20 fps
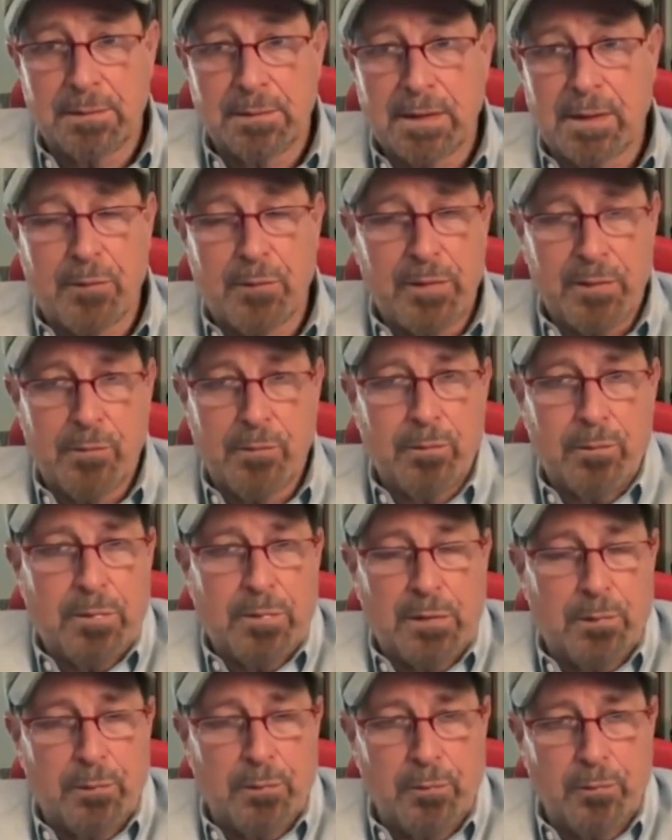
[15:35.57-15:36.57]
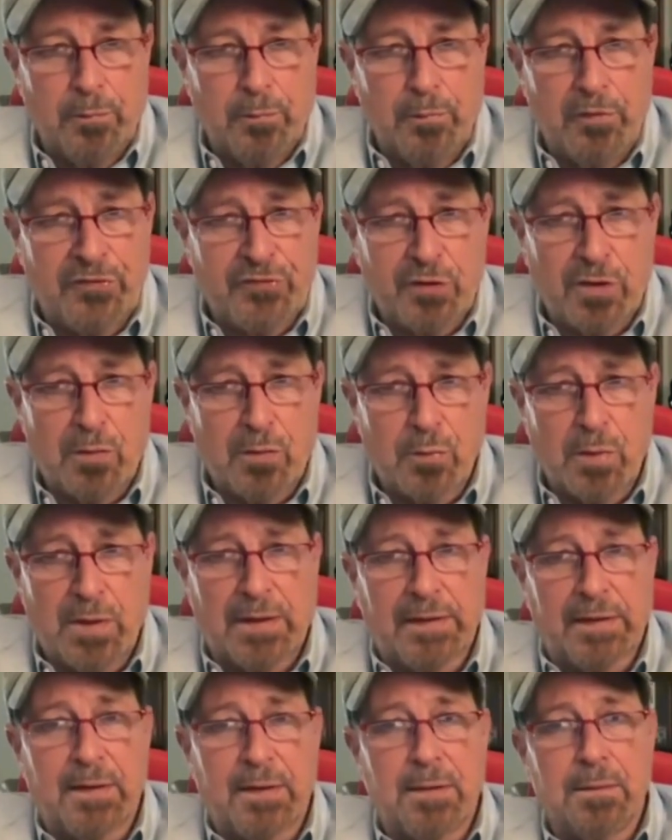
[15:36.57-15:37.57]
and we saw
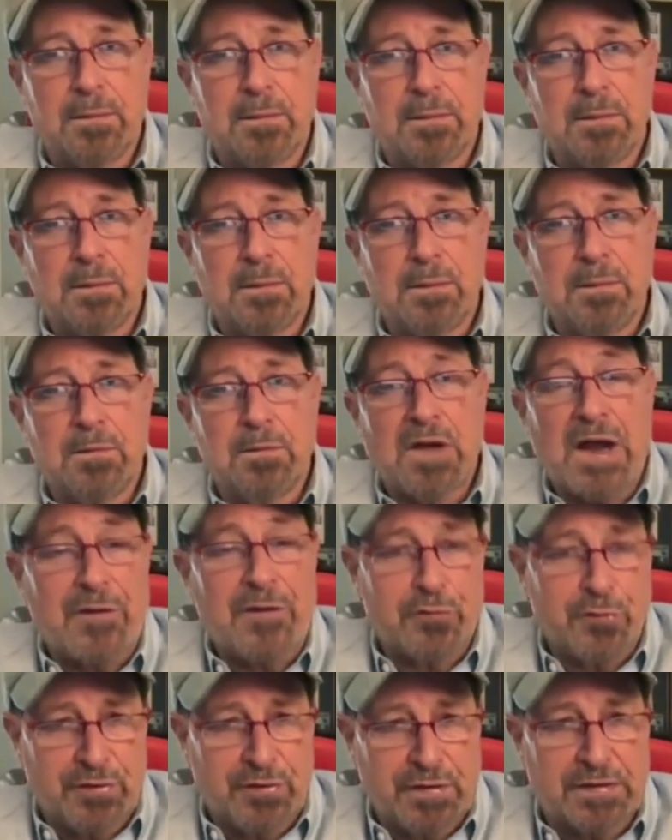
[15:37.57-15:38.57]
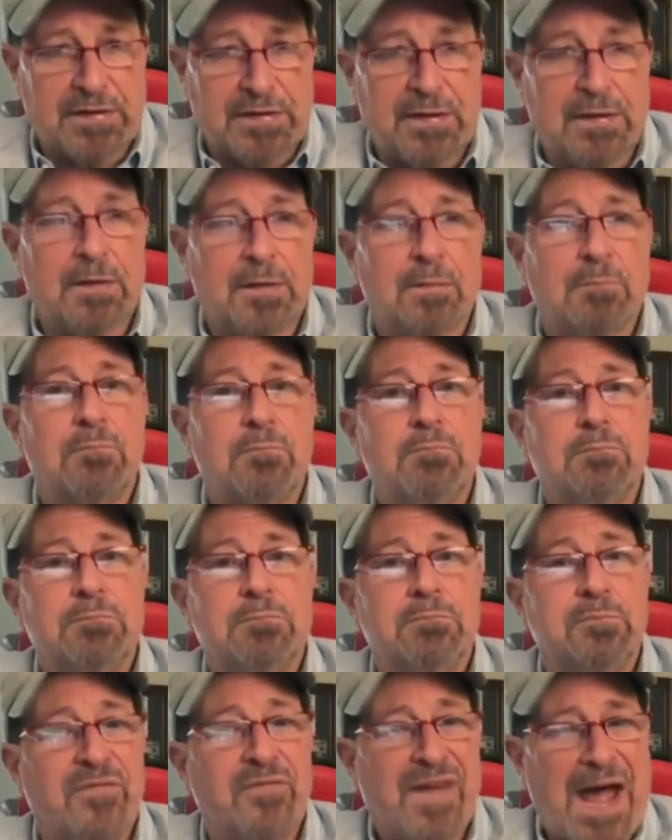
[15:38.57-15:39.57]
Relli contradicting
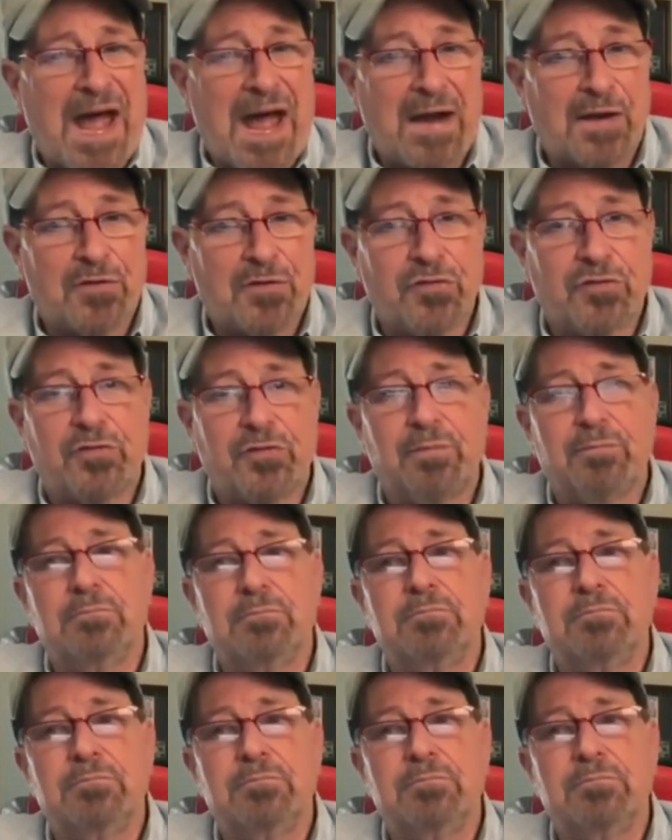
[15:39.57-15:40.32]
facts,